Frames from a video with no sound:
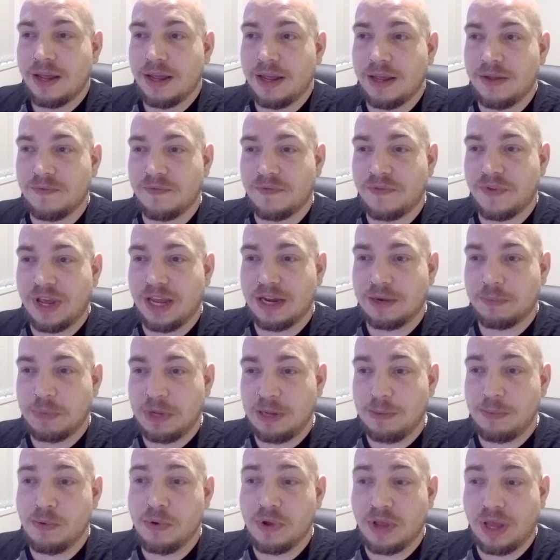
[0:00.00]
In fact,
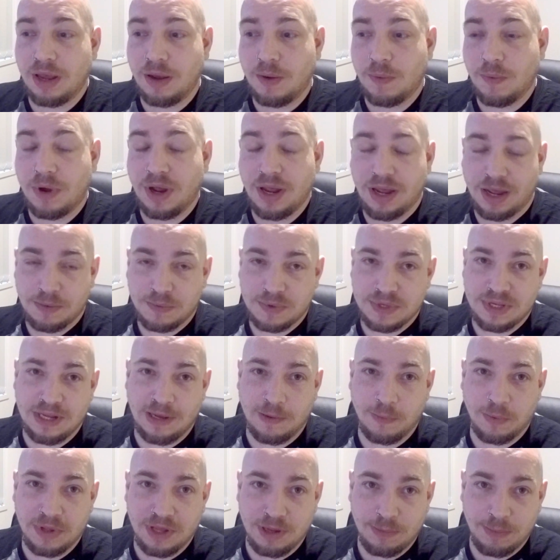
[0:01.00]
people get quite
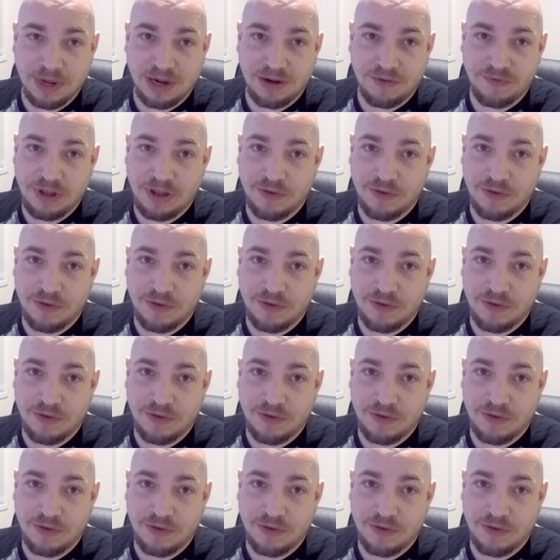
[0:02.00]
upset with the amount